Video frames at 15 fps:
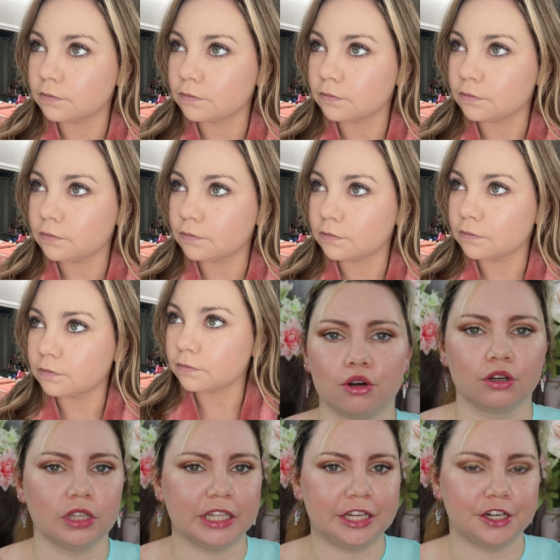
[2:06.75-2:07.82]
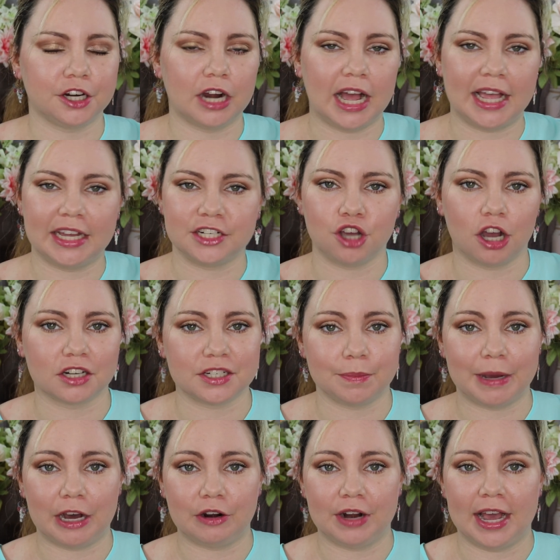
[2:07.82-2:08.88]
You know, earlier I had talked
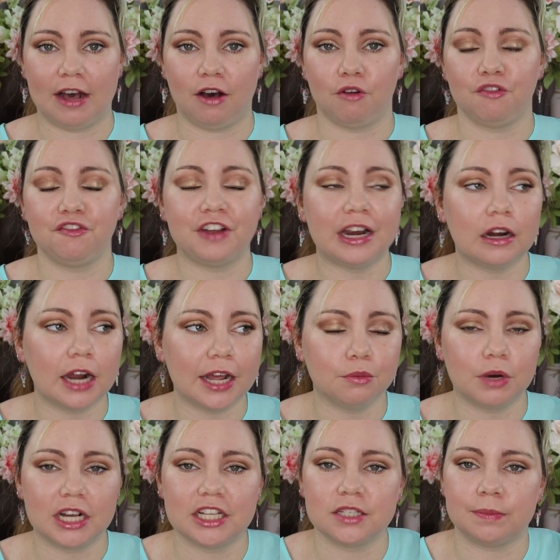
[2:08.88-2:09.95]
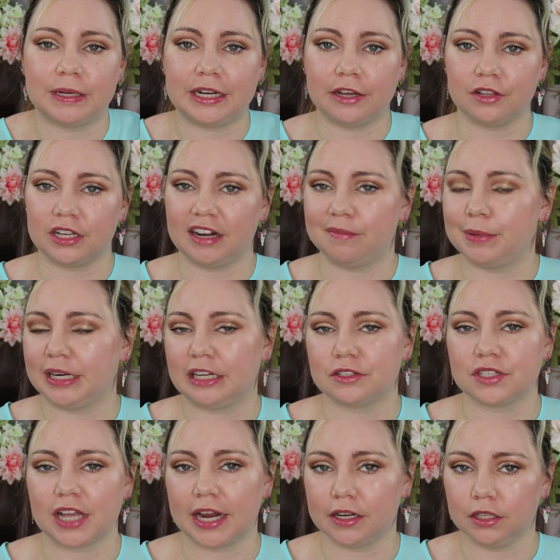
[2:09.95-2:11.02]
about how fair I was, but now that I've been
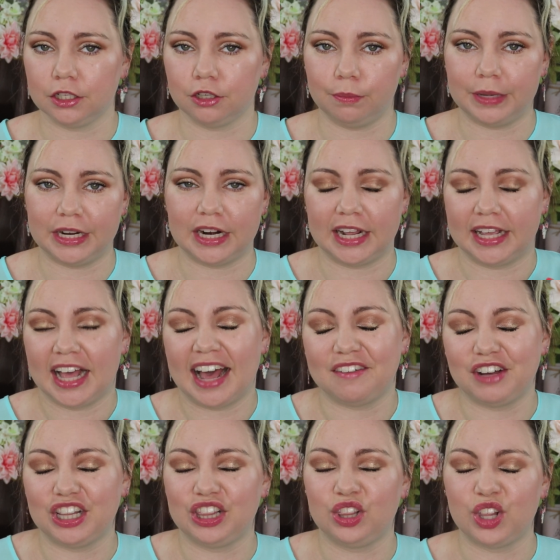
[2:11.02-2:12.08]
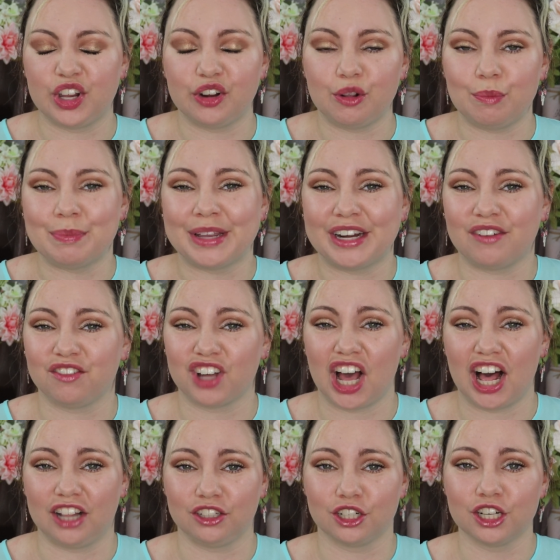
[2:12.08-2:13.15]
outside a little bit, I have a little bit of
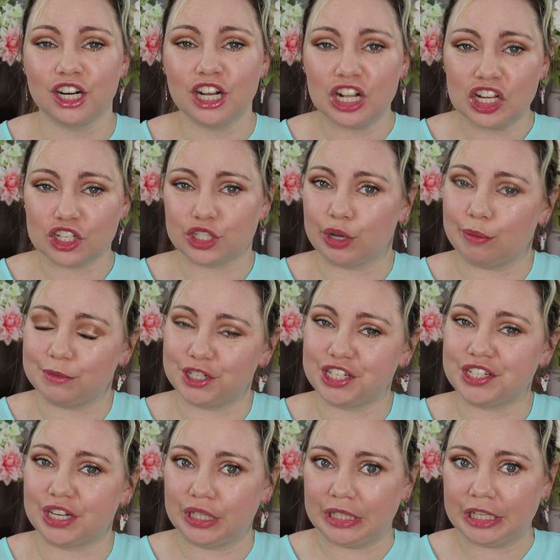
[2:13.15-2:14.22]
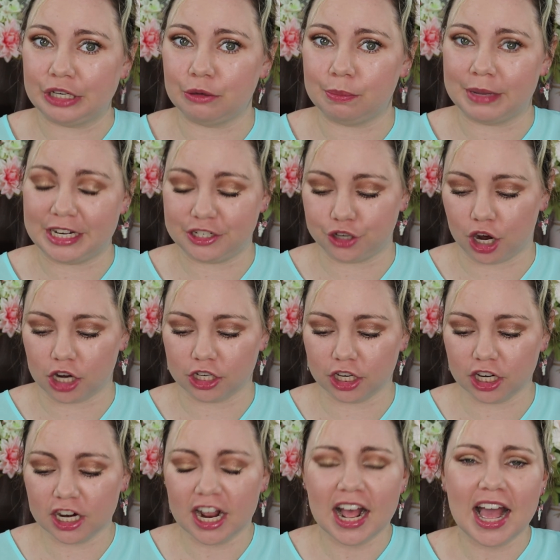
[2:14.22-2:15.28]
color, so I'm just a little bit
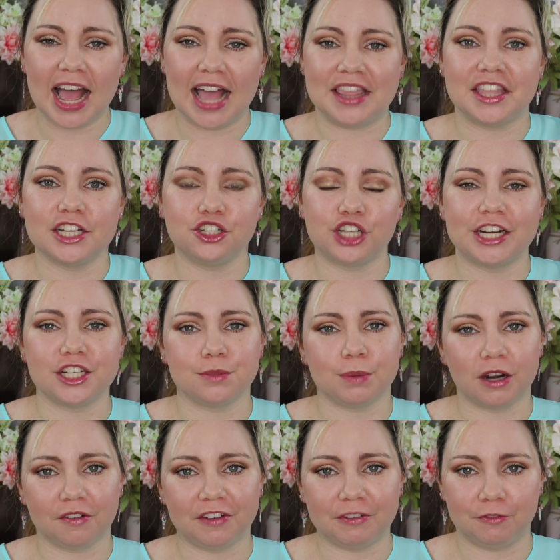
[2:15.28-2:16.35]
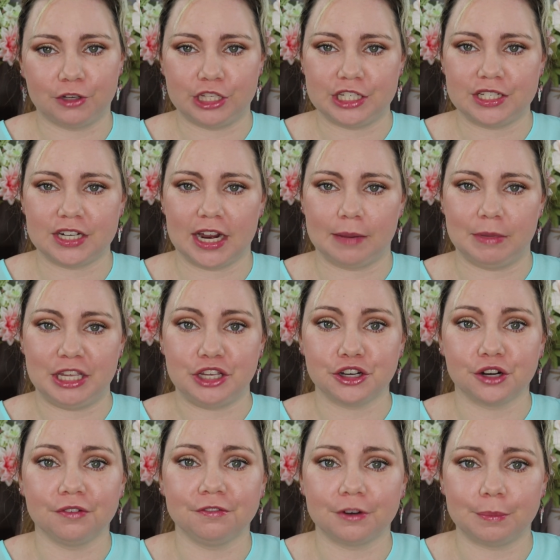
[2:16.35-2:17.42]
darker, and this shade is perfect for this time of
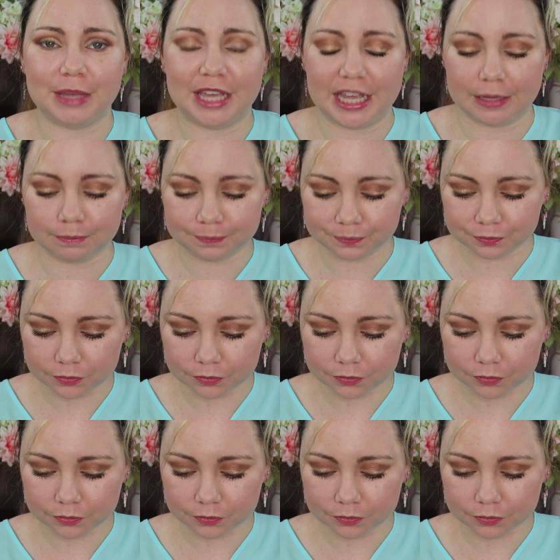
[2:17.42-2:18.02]
year for me.